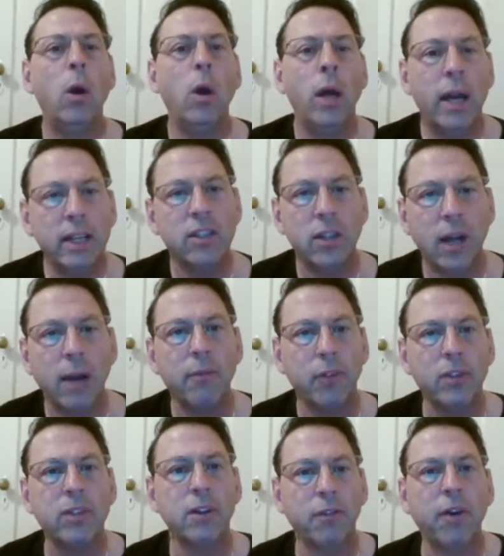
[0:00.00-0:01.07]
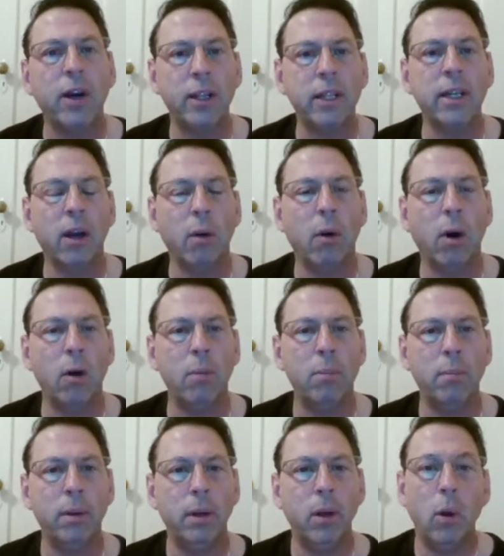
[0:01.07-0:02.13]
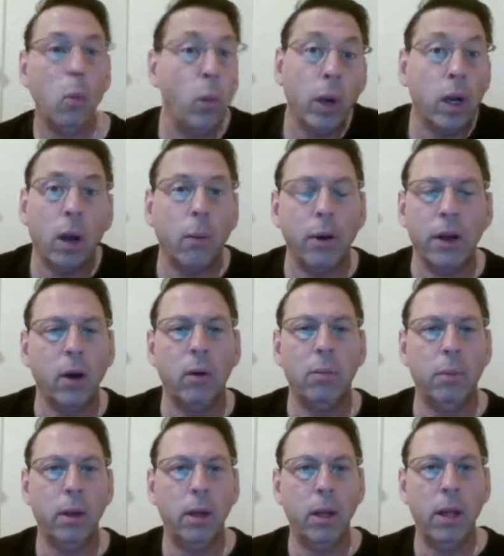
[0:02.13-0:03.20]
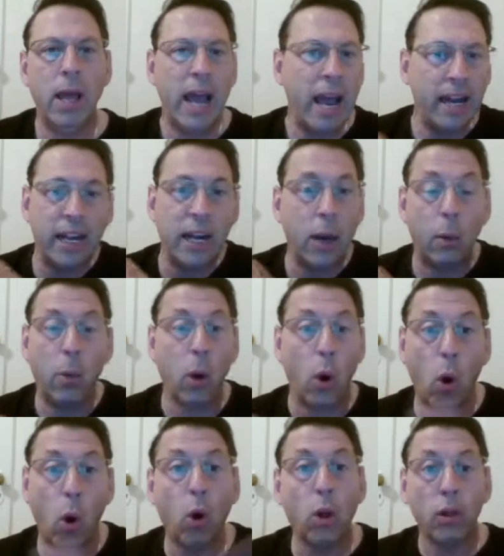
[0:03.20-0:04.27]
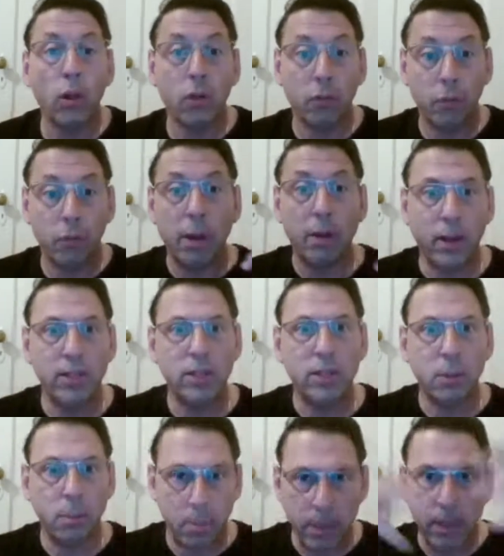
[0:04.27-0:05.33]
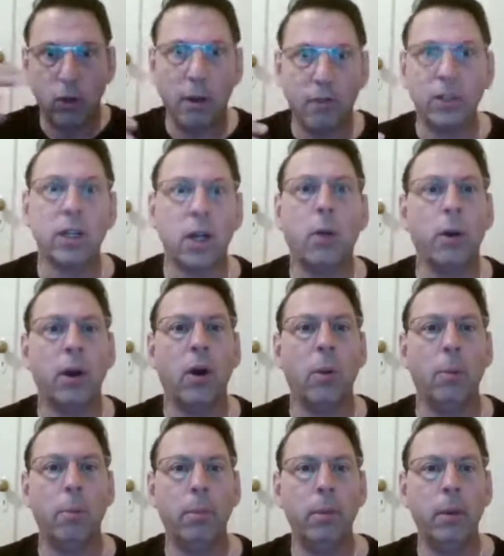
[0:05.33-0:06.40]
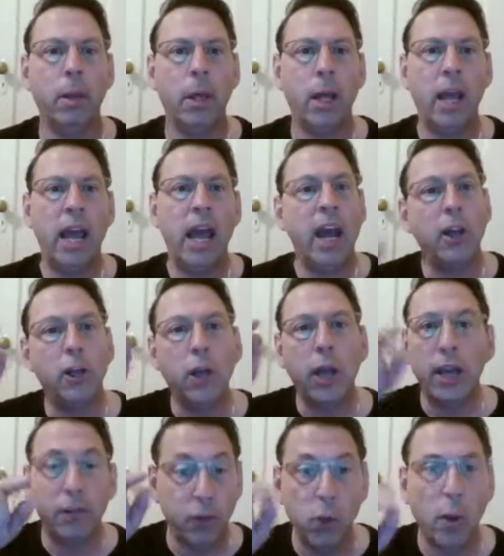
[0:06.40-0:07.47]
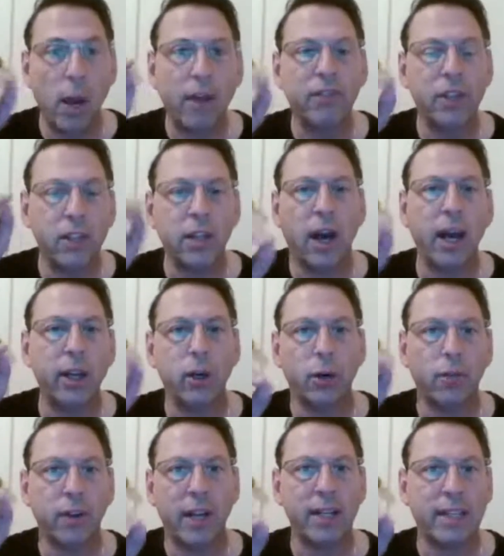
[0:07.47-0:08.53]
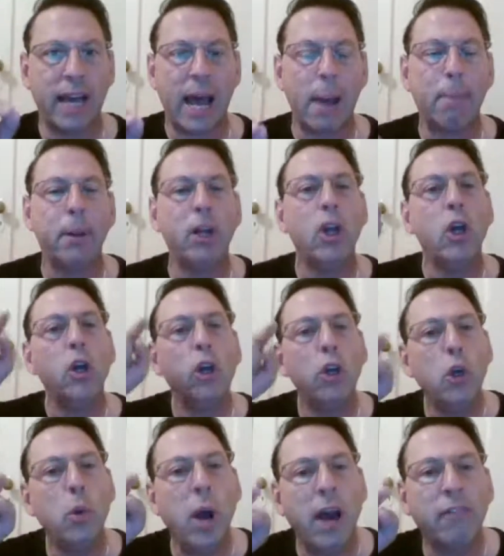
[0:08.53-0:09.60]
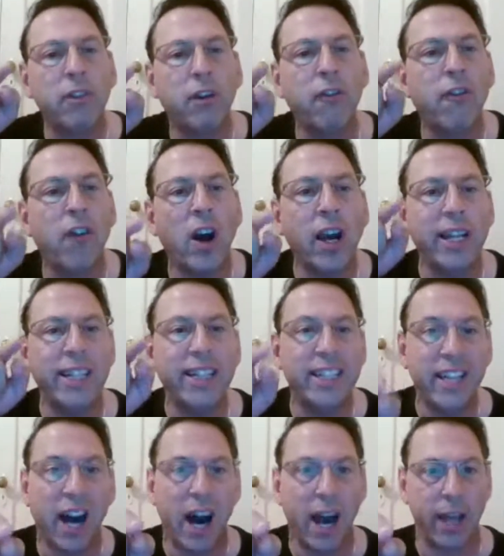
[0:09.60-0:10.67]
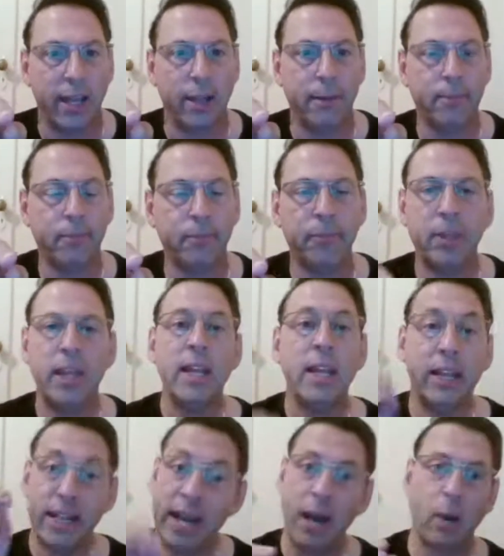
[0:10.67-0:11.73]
It's time for us to finally go home. We're going home. And all of my friends, me and all my friends are going home. And if you have to die in order for that to happen, you have to fucking die. Now,